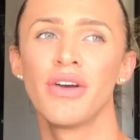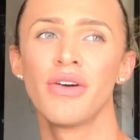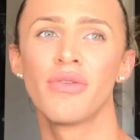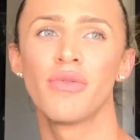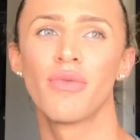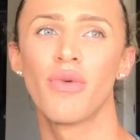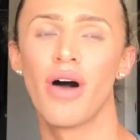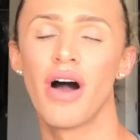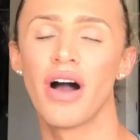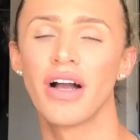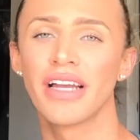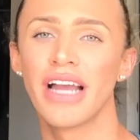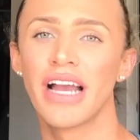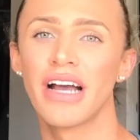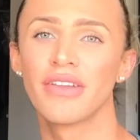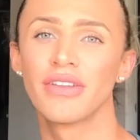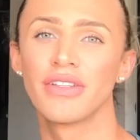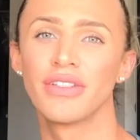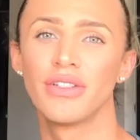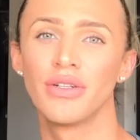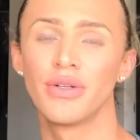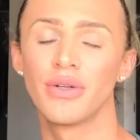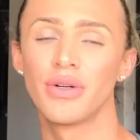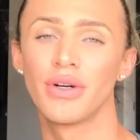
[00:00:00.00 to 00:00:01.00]
walk out
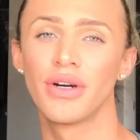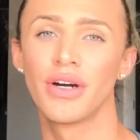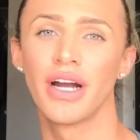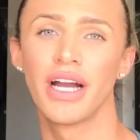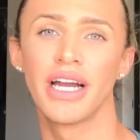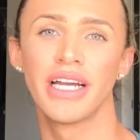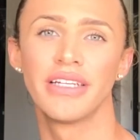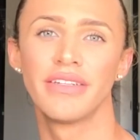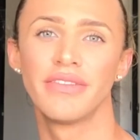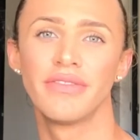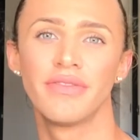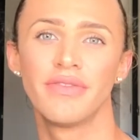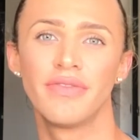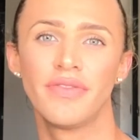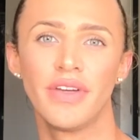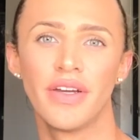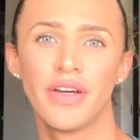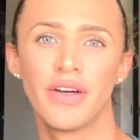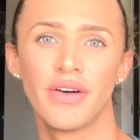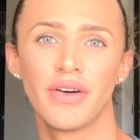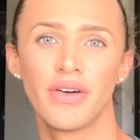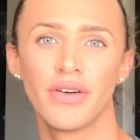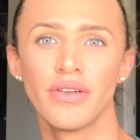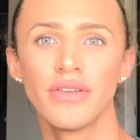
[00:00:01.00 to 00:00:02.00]
the door and
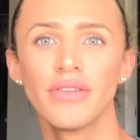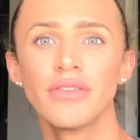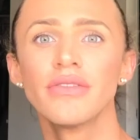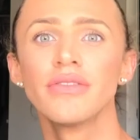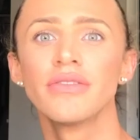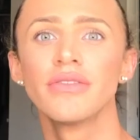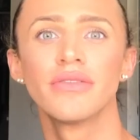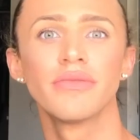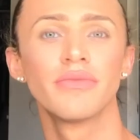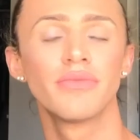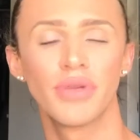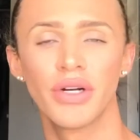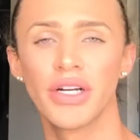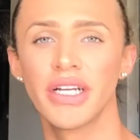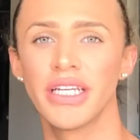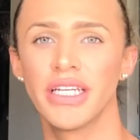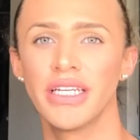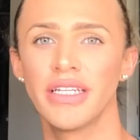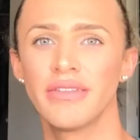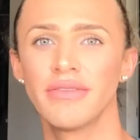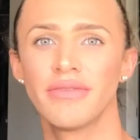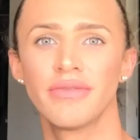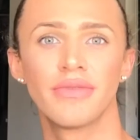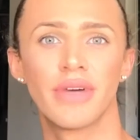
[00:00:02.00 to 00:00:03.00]
feel
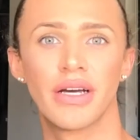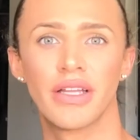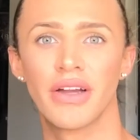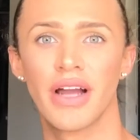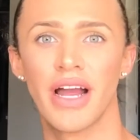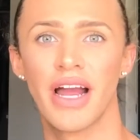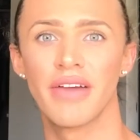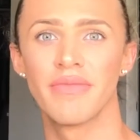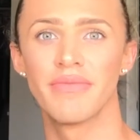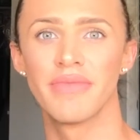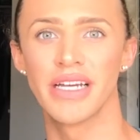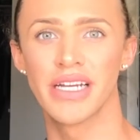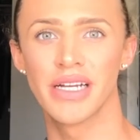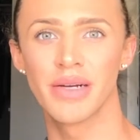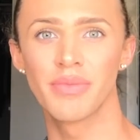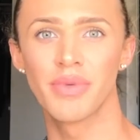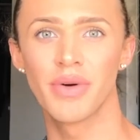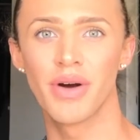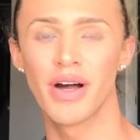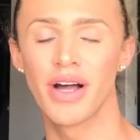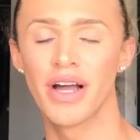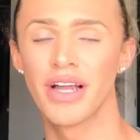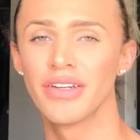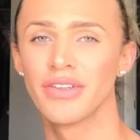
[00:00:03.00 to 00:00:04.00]
pretty. Whether I have makeup
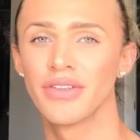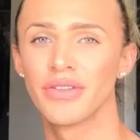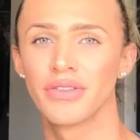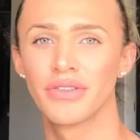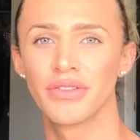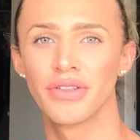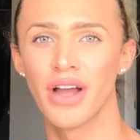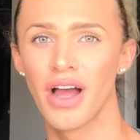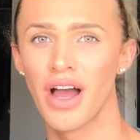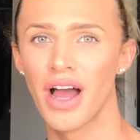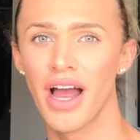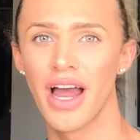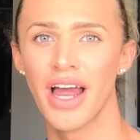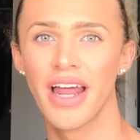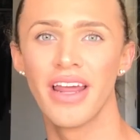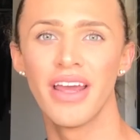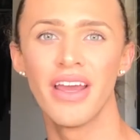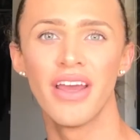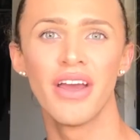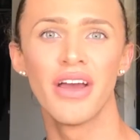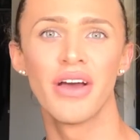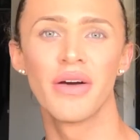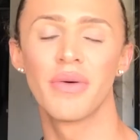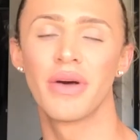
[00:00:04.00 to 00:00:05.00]
on or not,
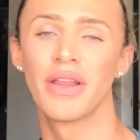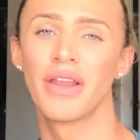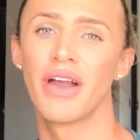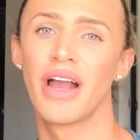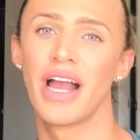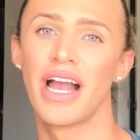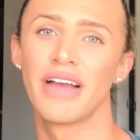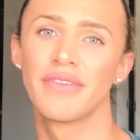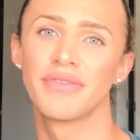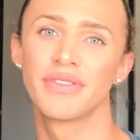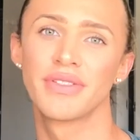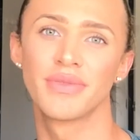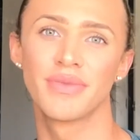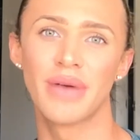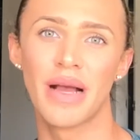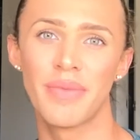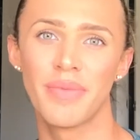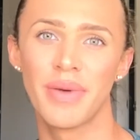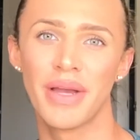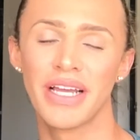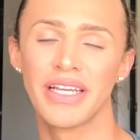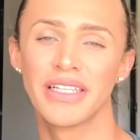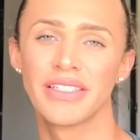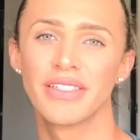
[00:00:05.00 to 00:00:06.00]
whether I have
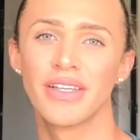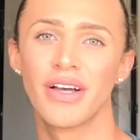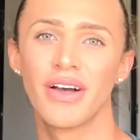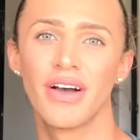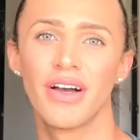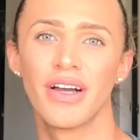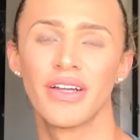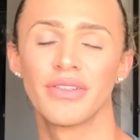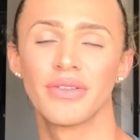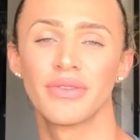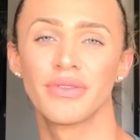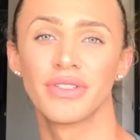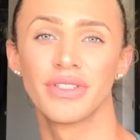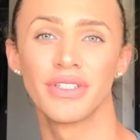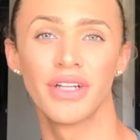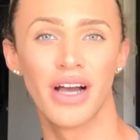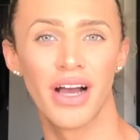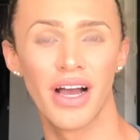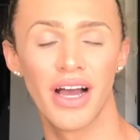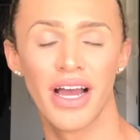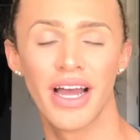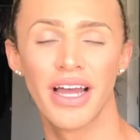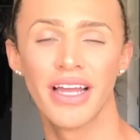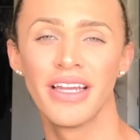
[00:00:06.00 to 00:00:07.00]
sweatpants on or
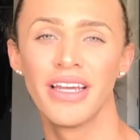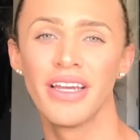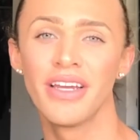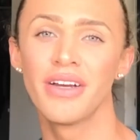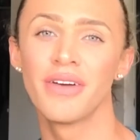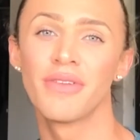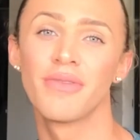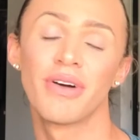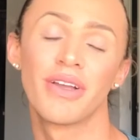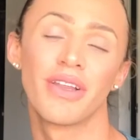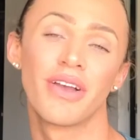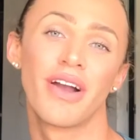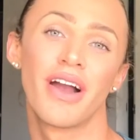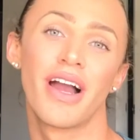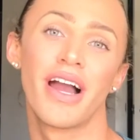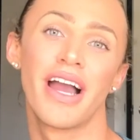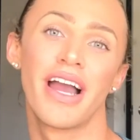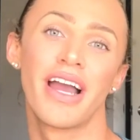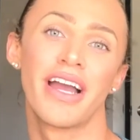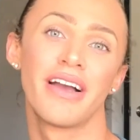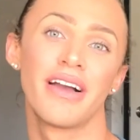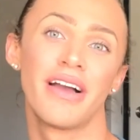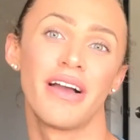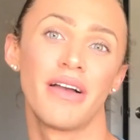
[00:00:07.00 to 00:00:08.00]
not, whether
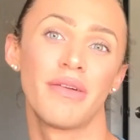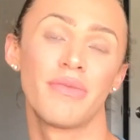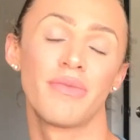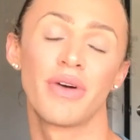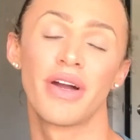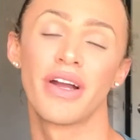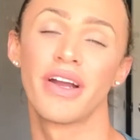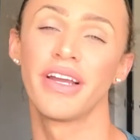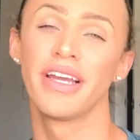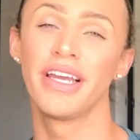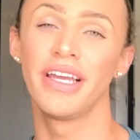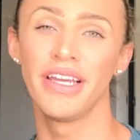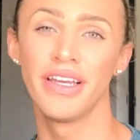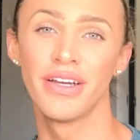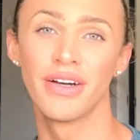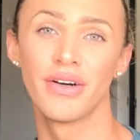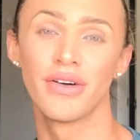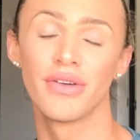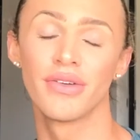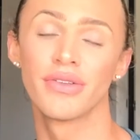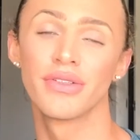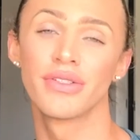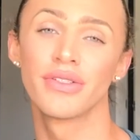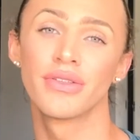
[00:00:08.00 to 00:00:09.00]
I am wearing
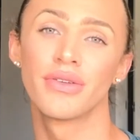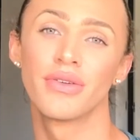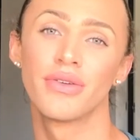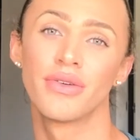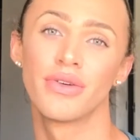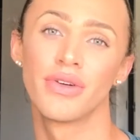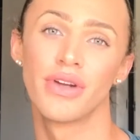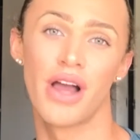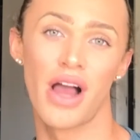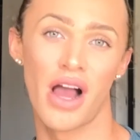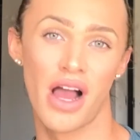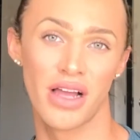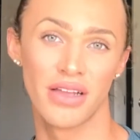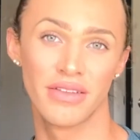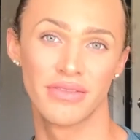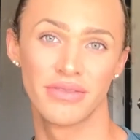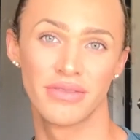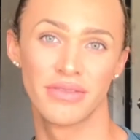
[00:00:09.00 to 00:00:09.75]
heels or not.